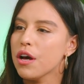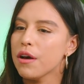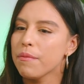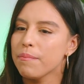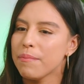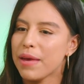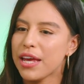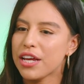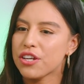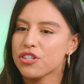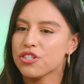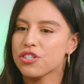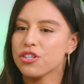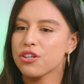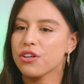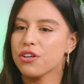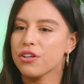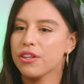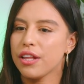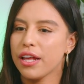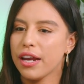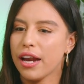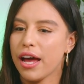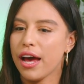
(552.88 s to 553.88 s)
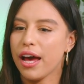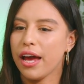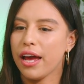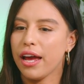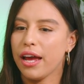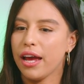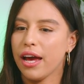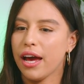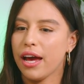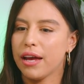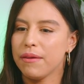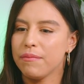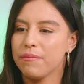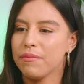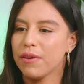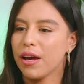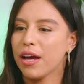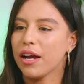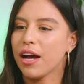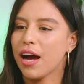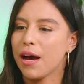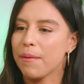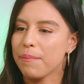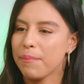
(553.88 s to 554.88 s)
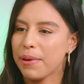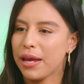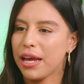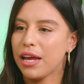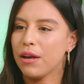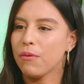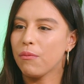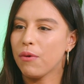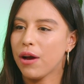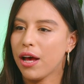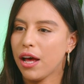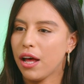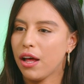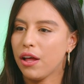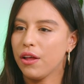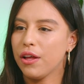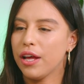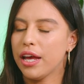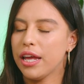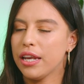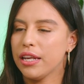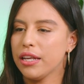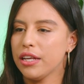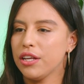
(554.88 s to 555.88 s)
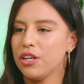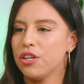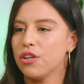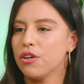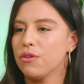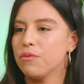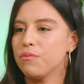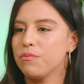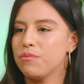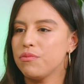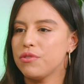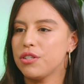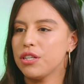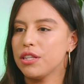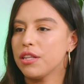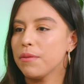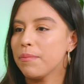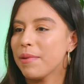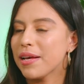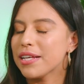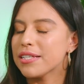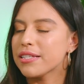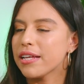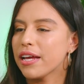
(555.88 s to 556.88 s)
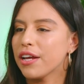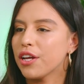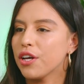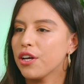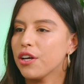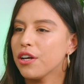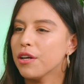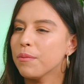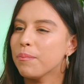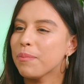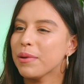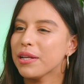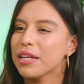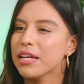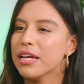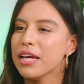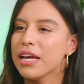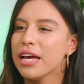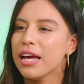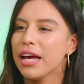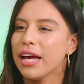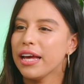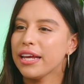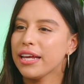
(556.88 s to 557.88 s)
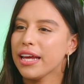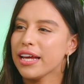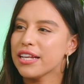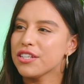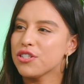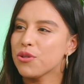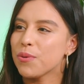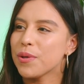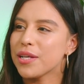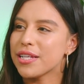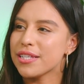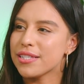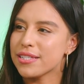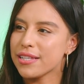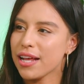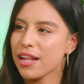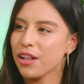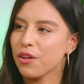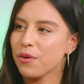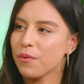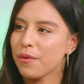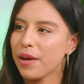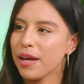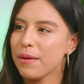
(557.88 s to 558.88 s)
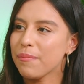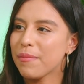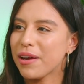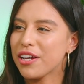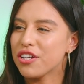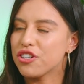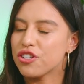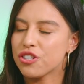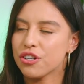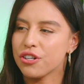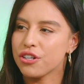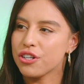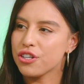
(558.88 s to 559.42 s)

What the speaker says: make sure that I got paid well and did the best I could. But again, to accelerate my journey